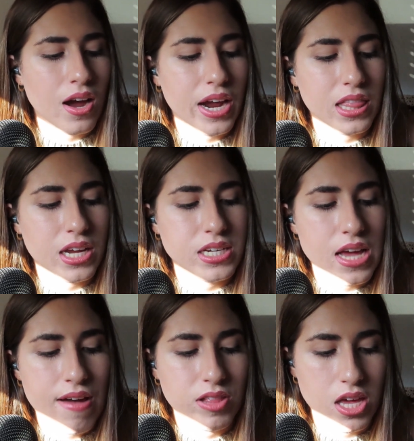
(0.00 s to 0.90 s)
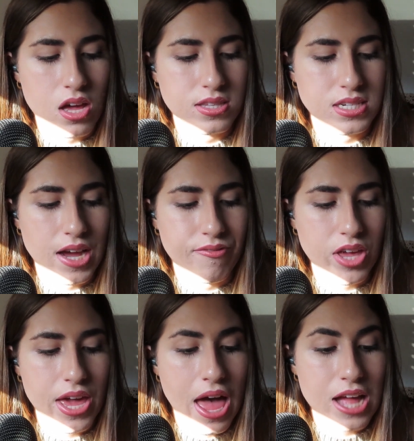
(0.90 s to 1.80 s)
I leaned heavily on
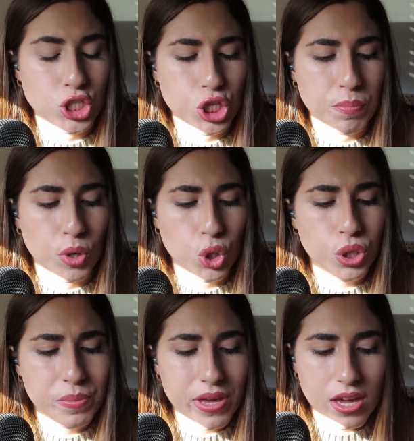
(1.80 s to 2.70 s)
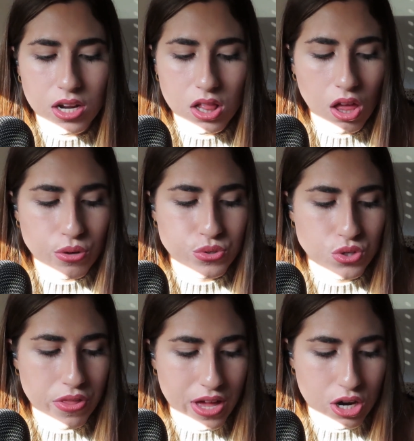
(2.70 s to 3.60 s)
Steffi, and she pulled me in close
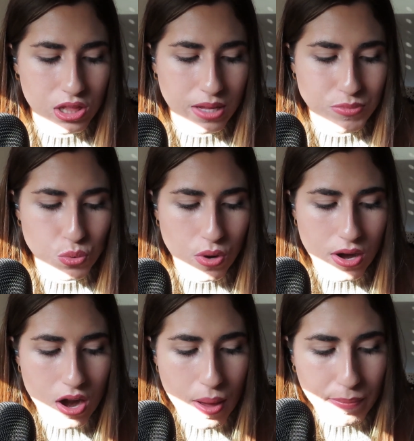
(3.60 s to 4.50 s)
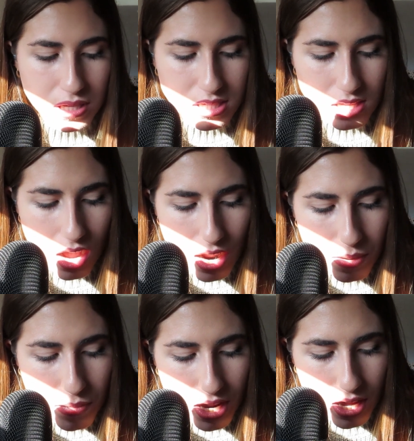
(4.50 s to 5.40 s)
so that her lips were
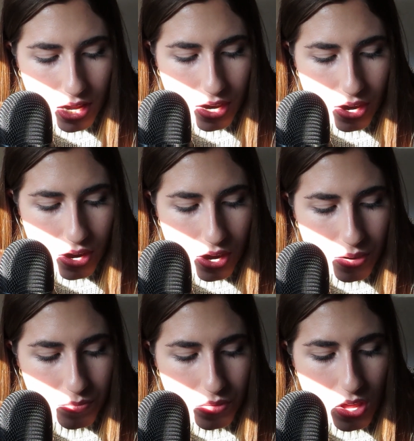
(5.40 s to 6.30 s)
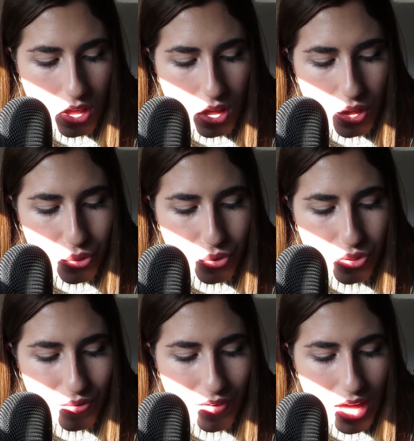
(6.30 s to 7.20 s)
beside my ear.
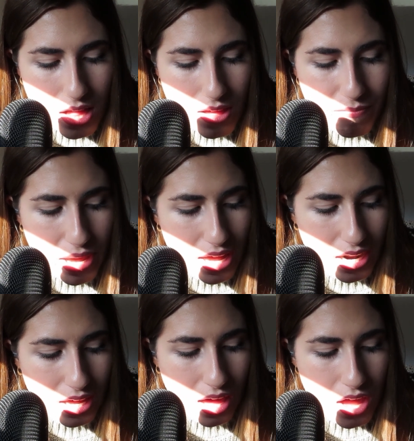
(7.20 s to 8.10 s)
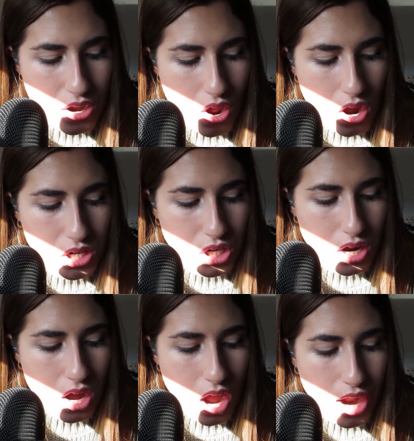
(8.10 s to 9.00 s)
Through the veil of panic and
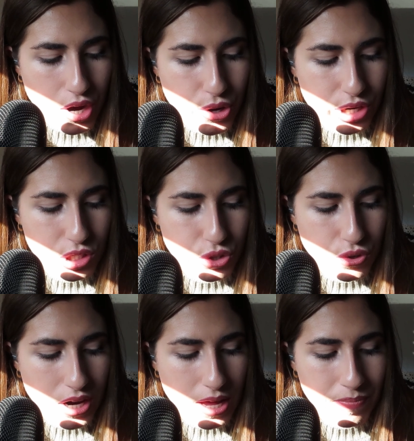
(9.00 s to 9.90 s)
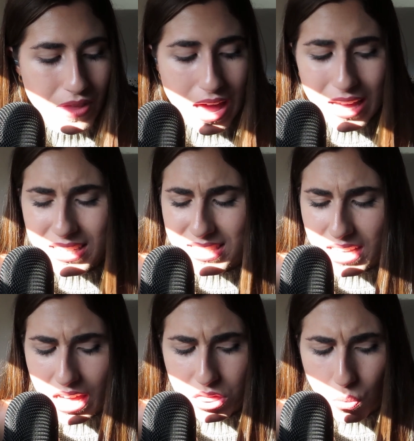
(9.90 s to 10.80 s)
nausea, I heard her scream,
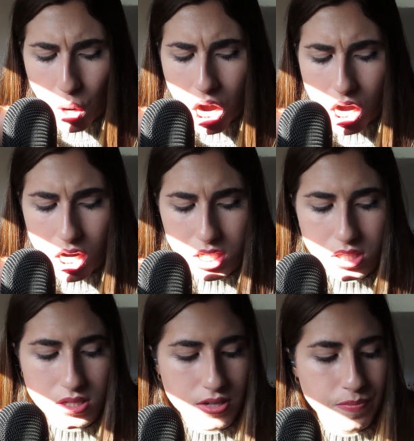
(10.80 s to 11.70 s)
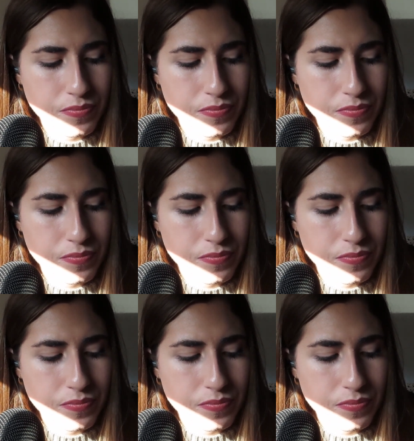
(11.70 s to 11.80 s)
"Say the words!"